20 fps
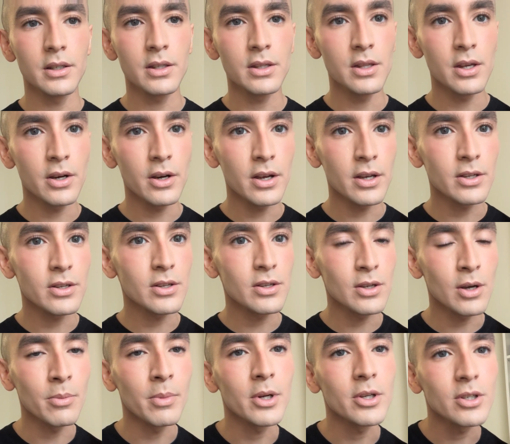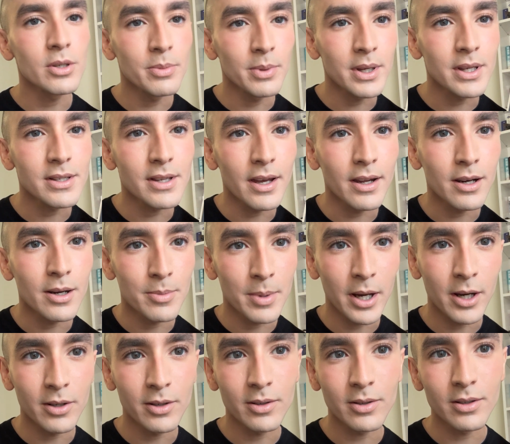there is so much to be excited
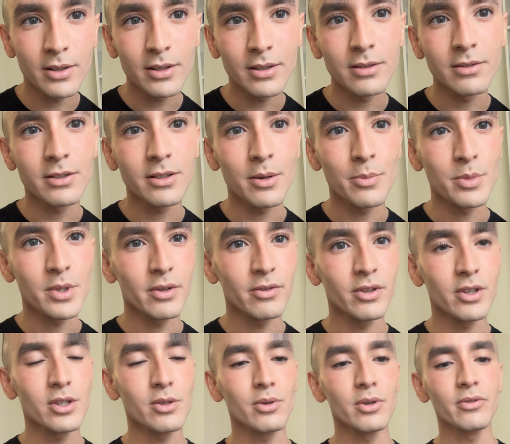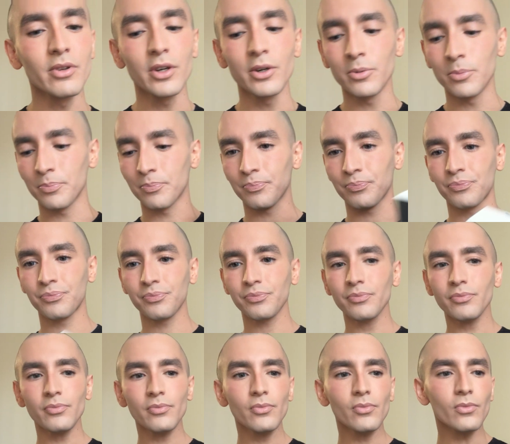about in terms of this review.
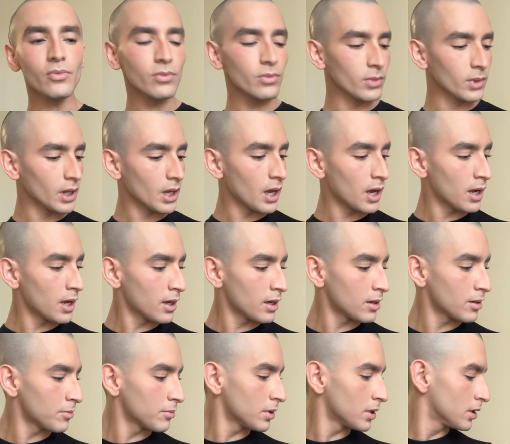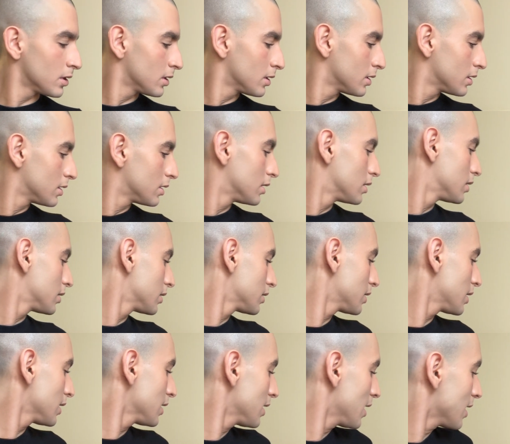The
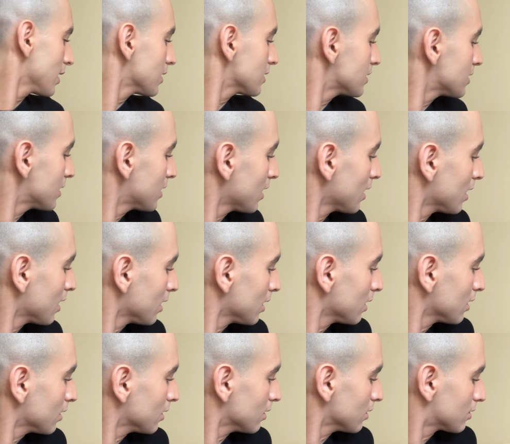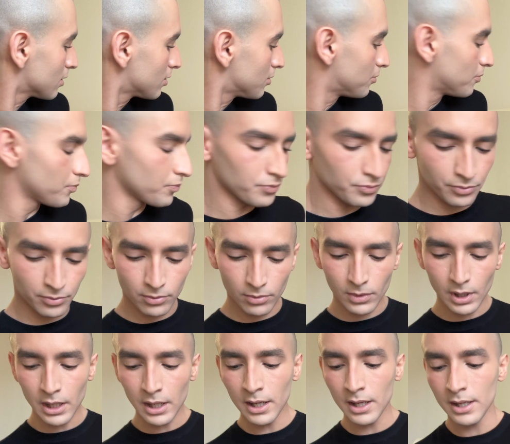next thing
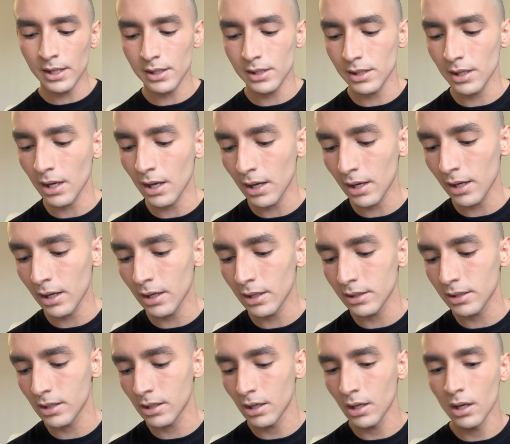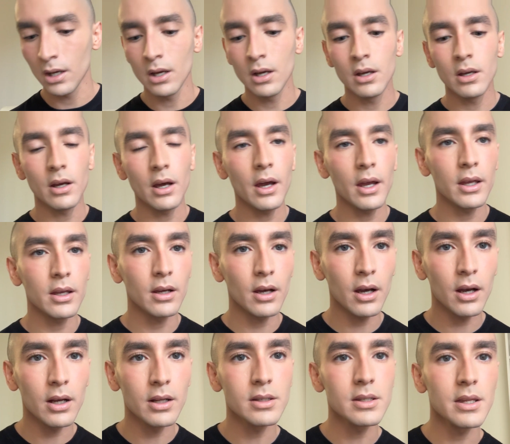is that I
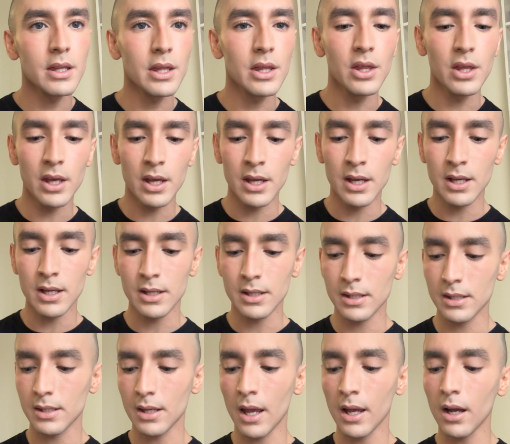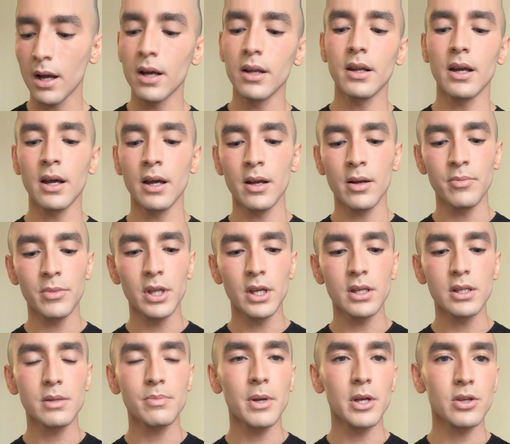got the
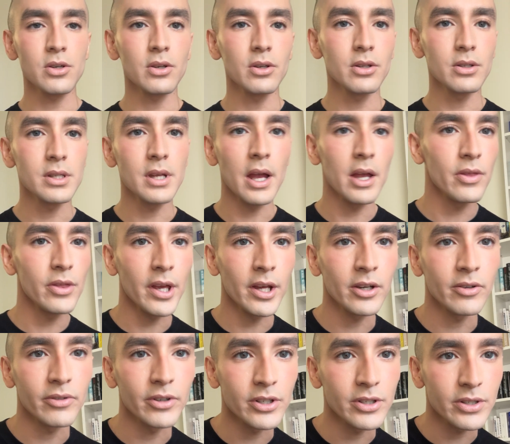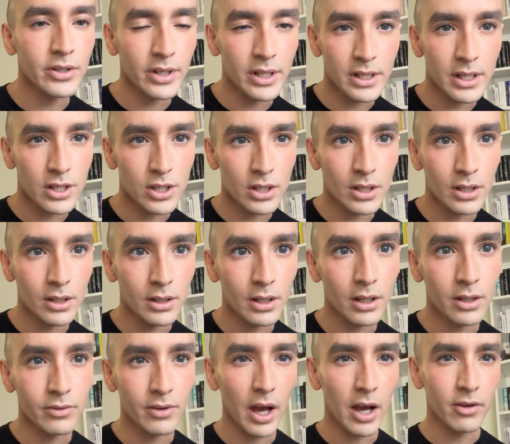special 10th anniversary edition
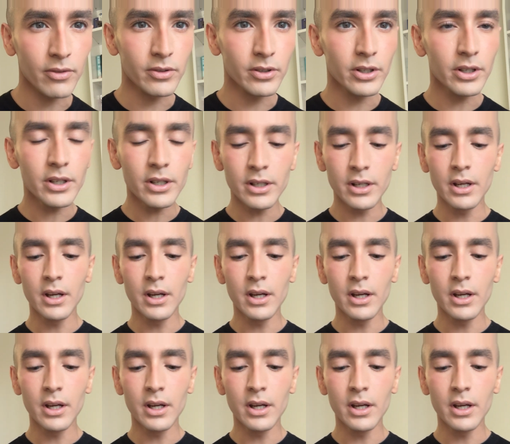of After